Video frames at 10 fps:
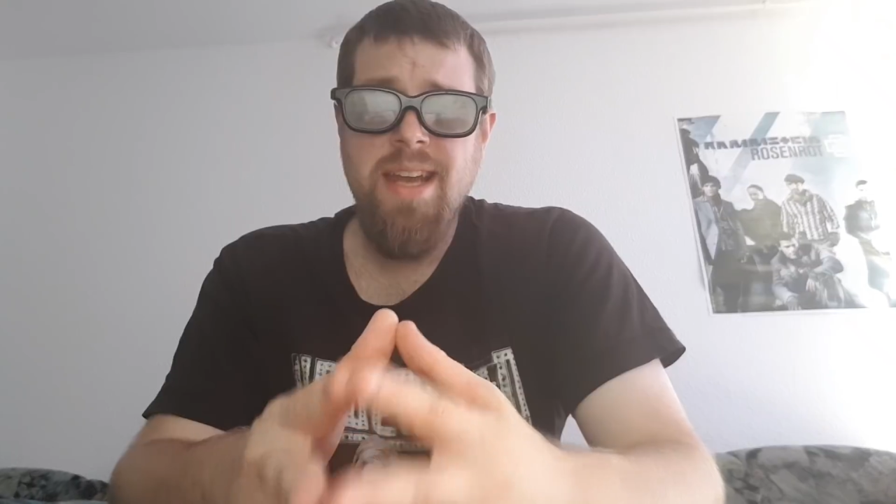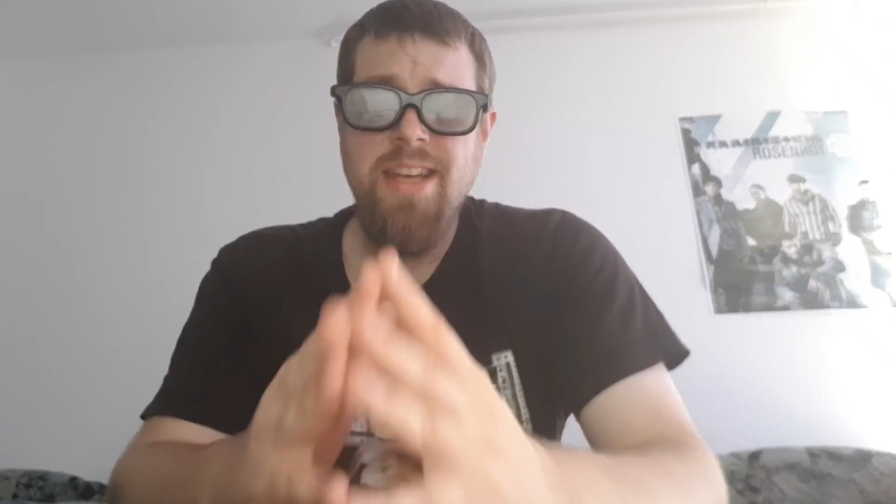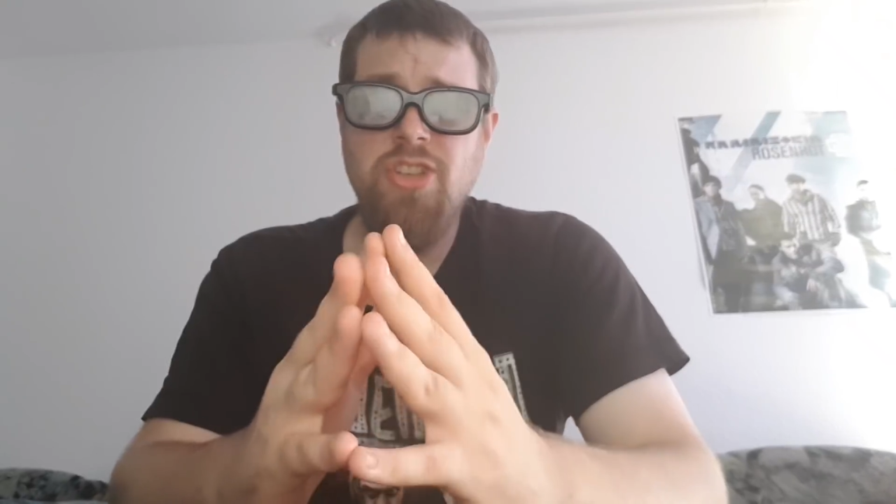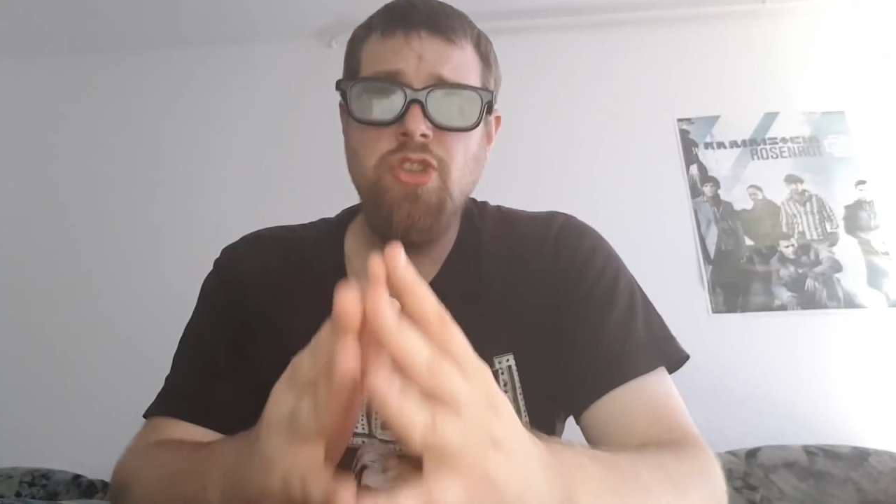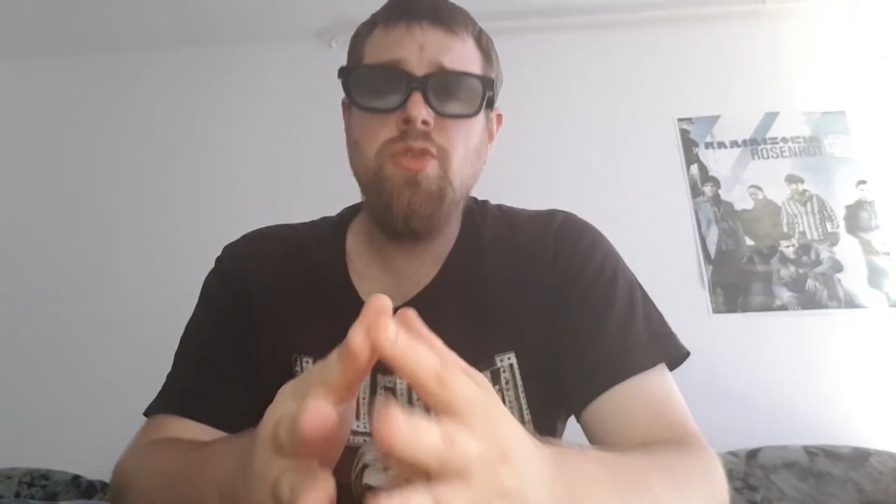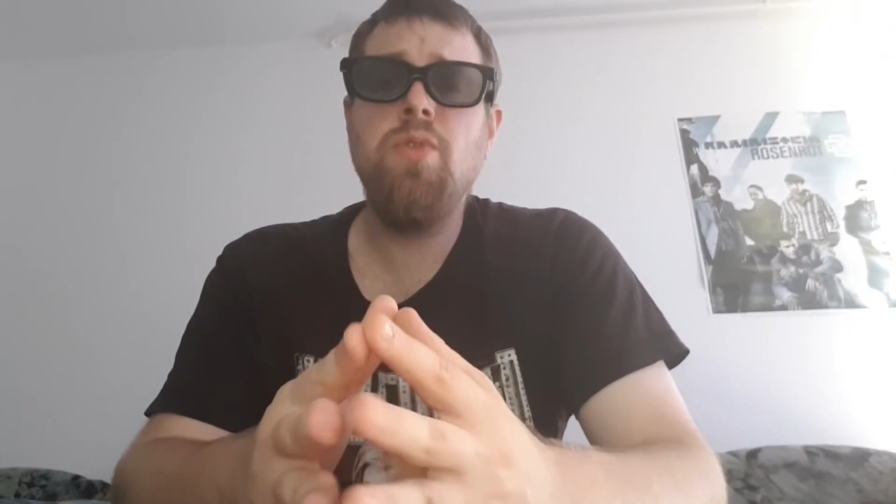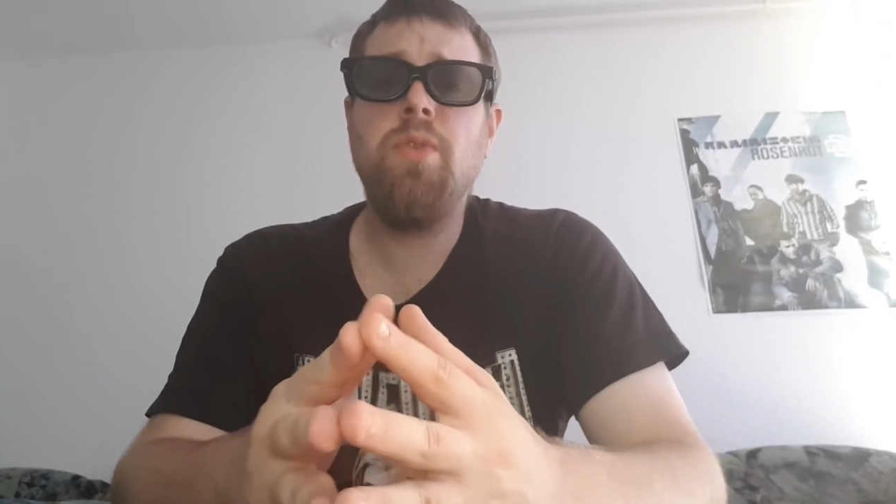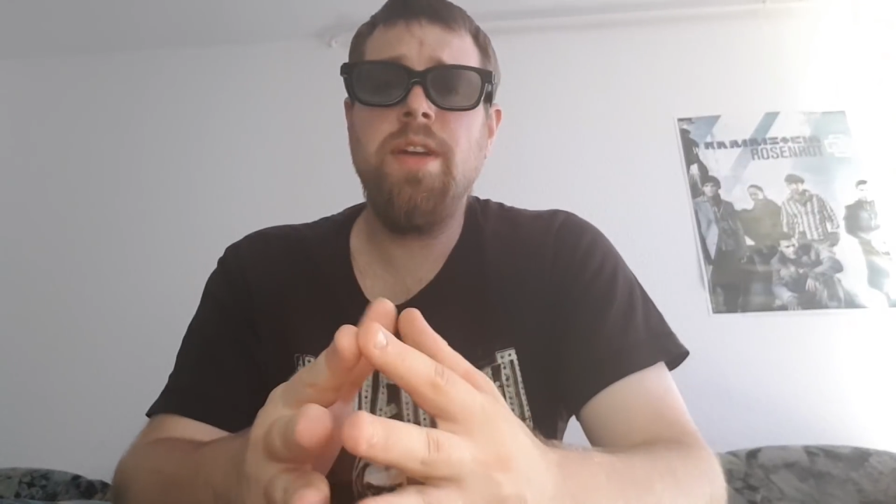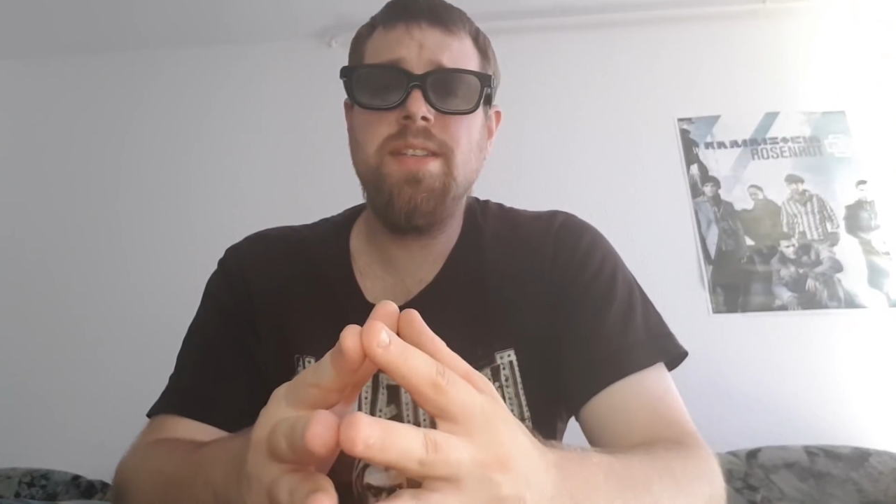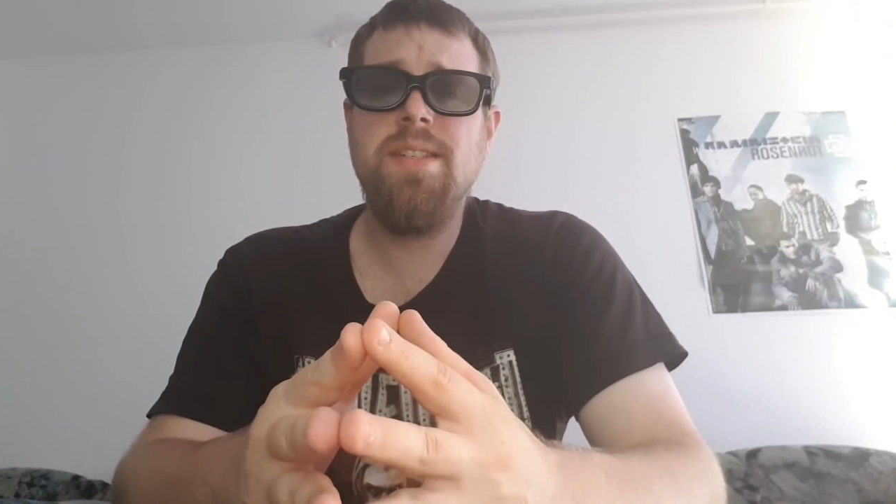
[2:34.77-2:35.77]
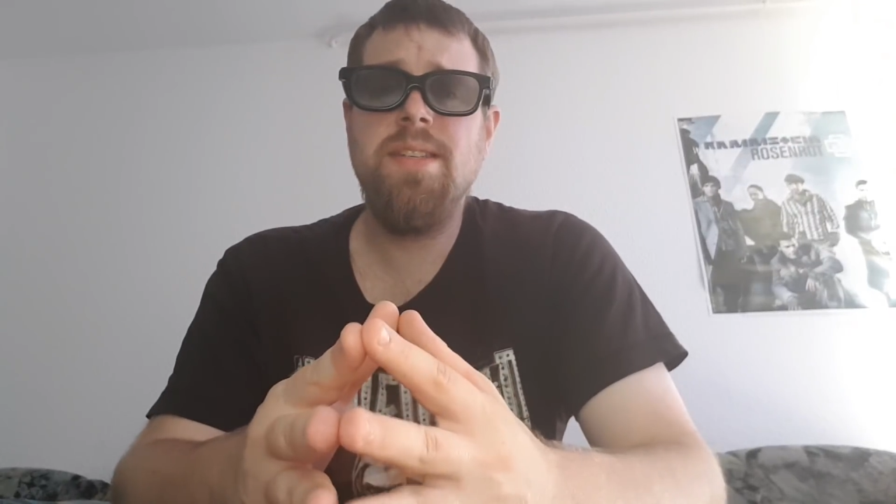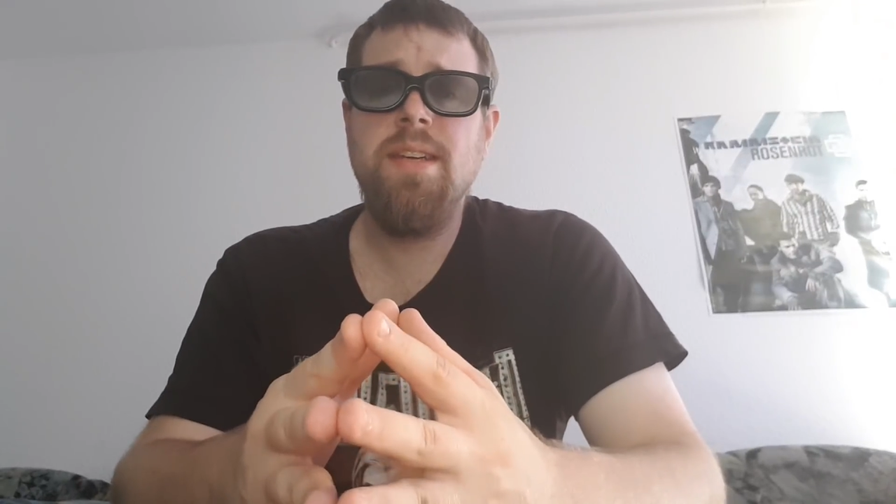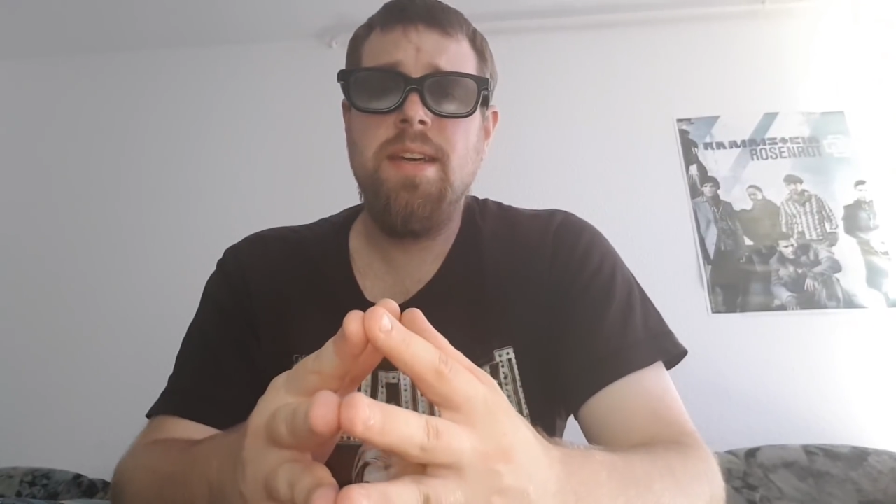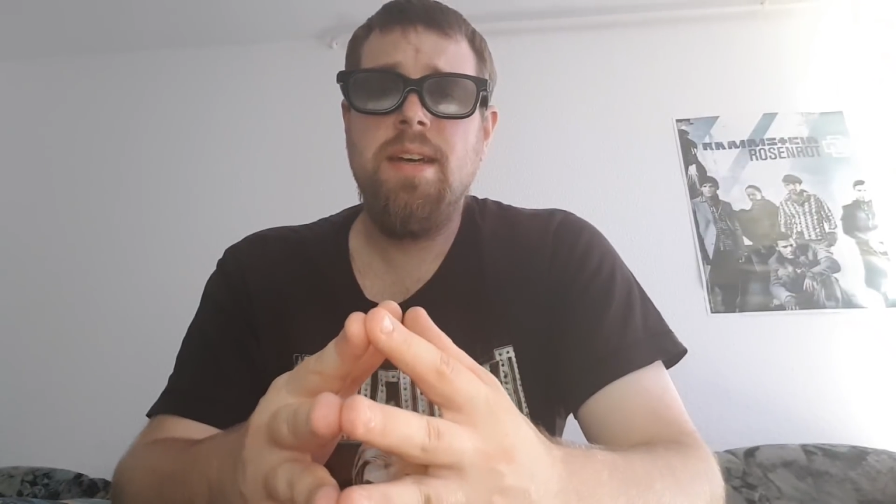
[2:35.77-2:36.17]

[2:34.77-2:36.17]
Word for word: a tourist